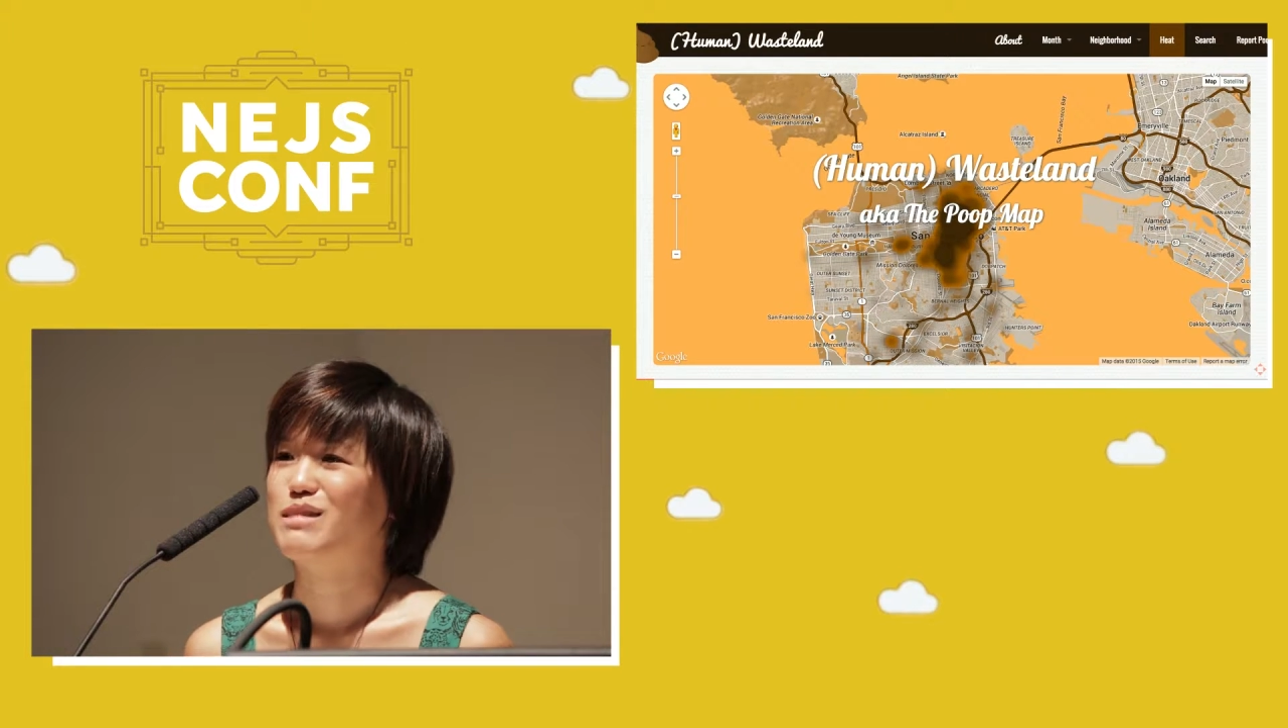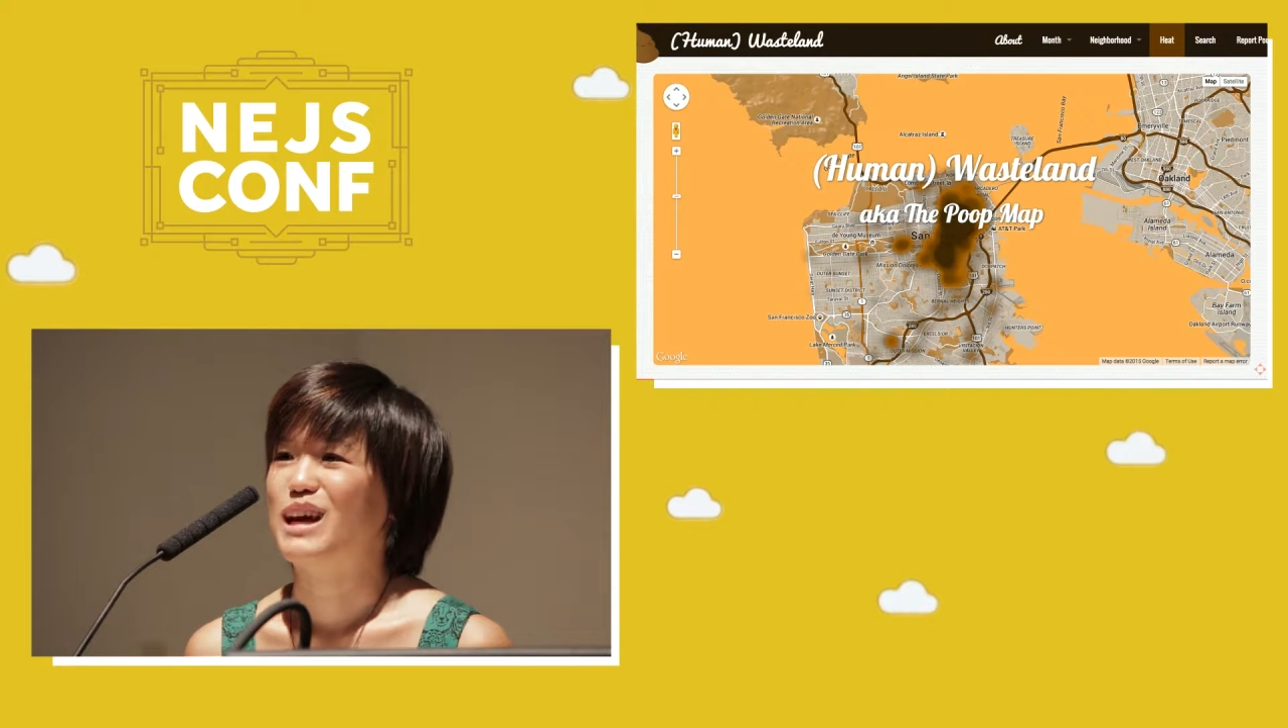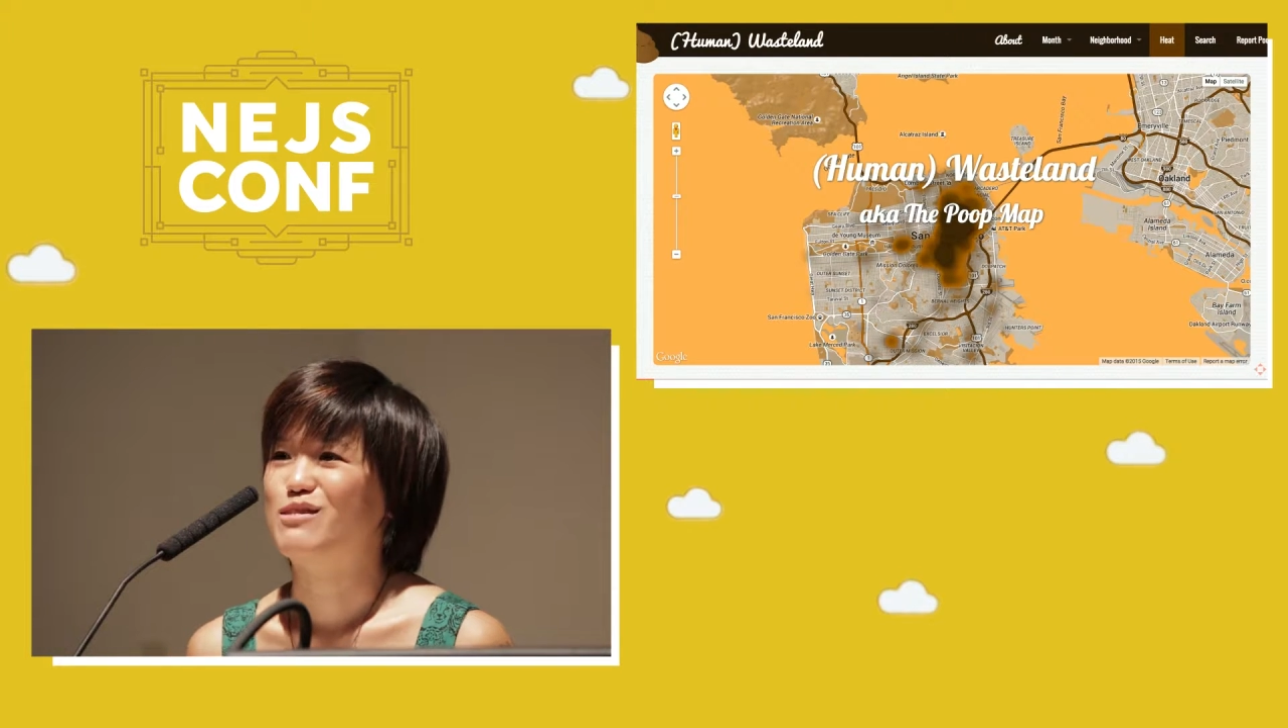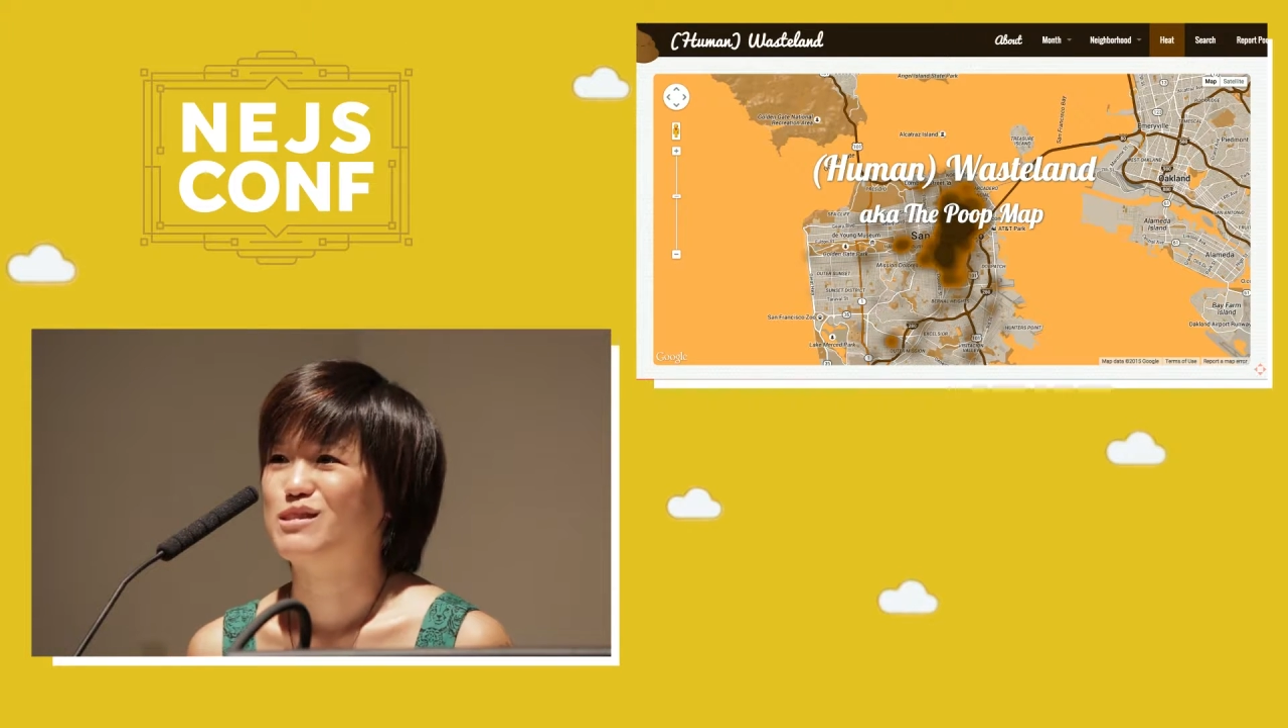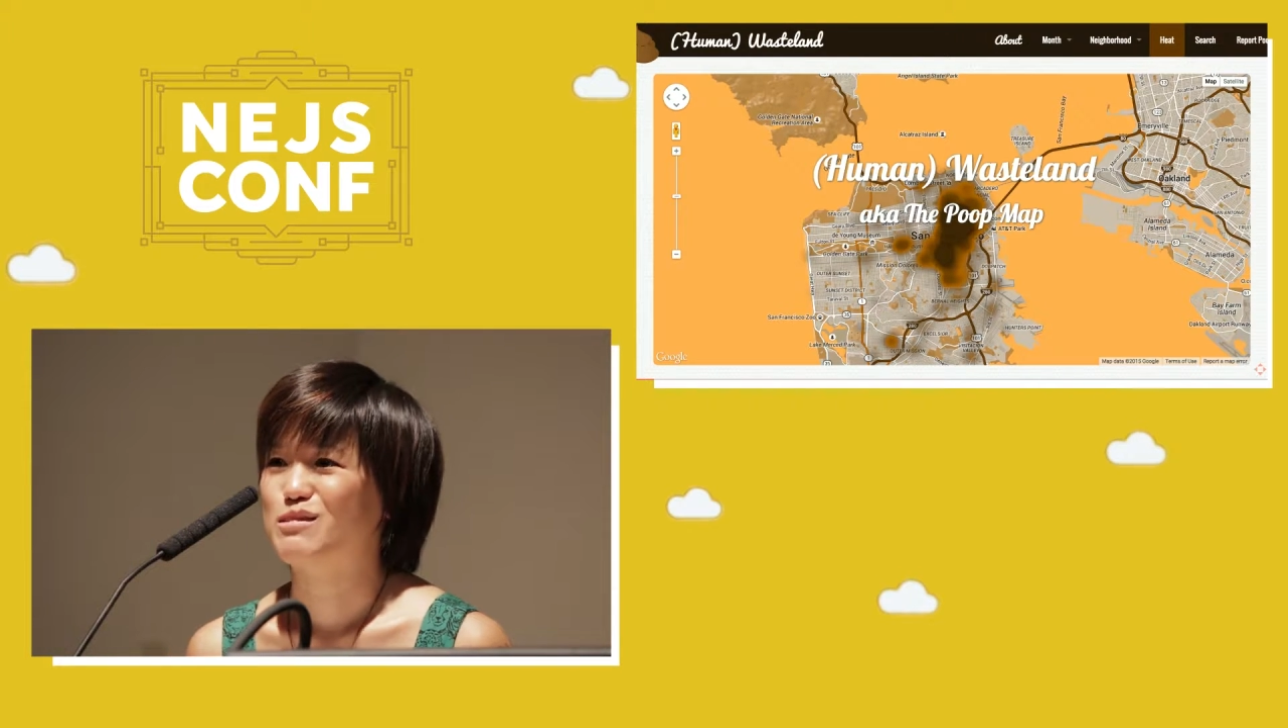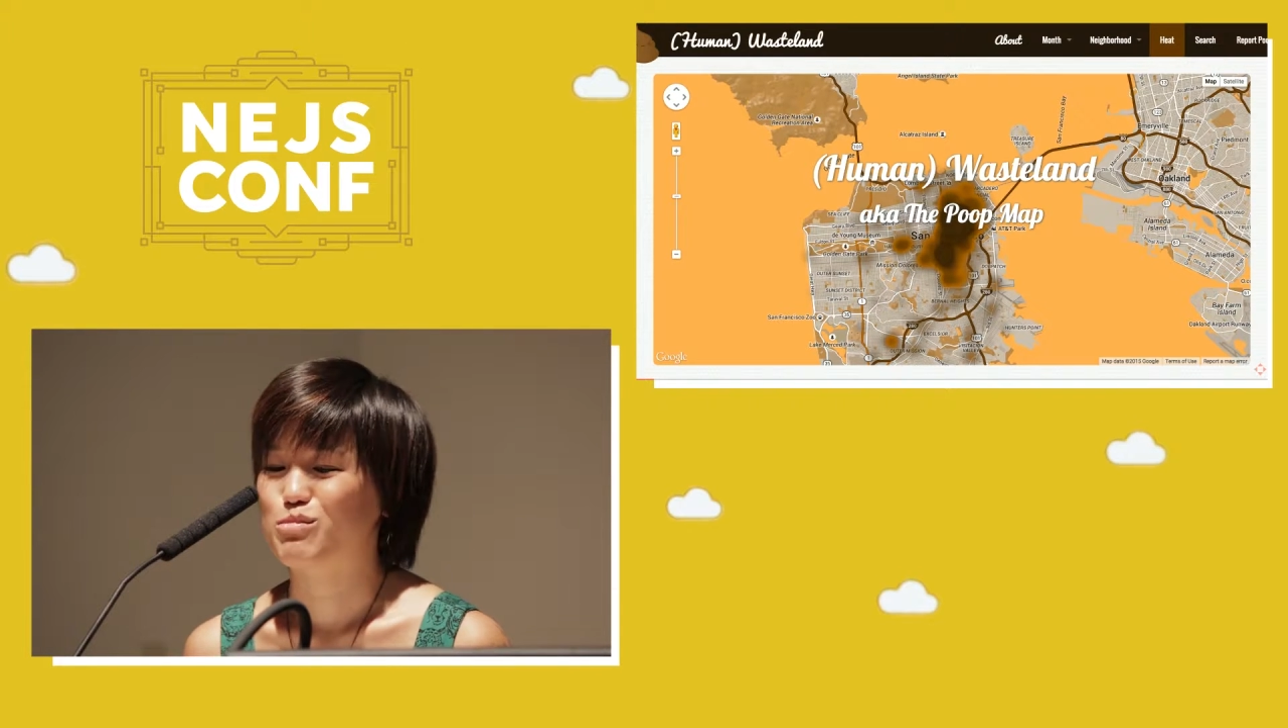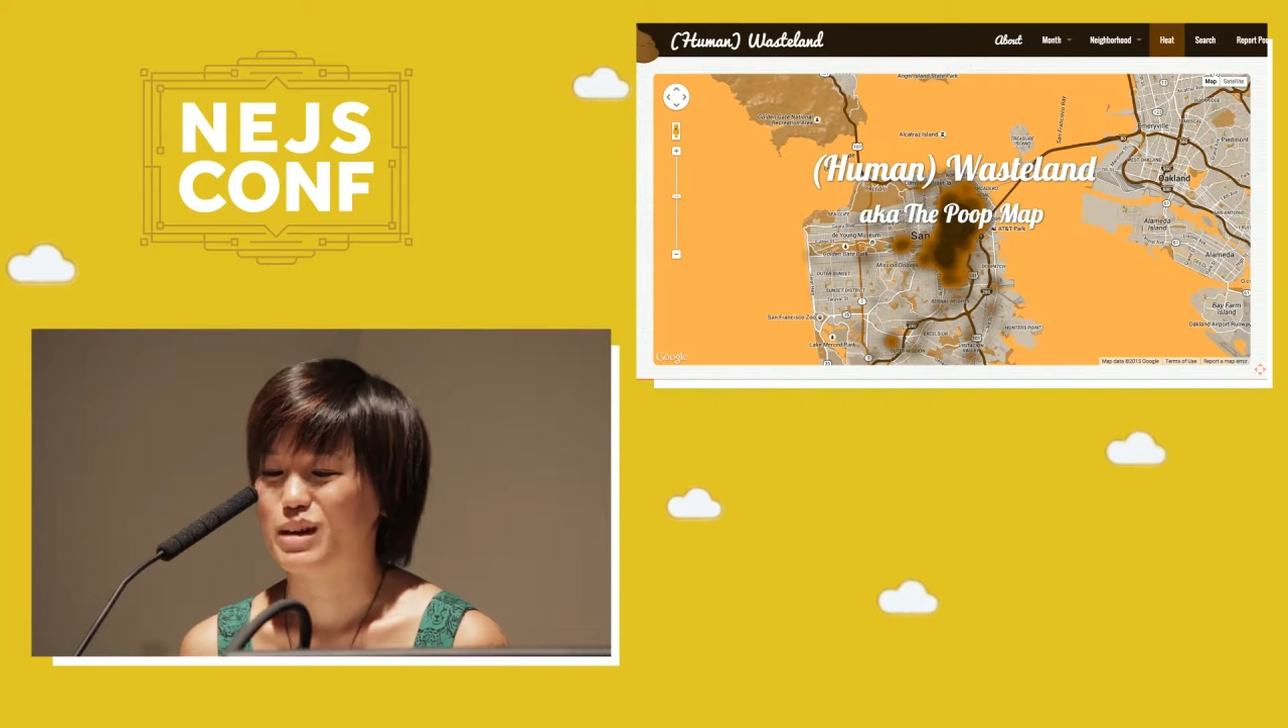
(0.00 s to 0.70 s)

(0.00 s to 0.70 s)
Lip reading: to me after the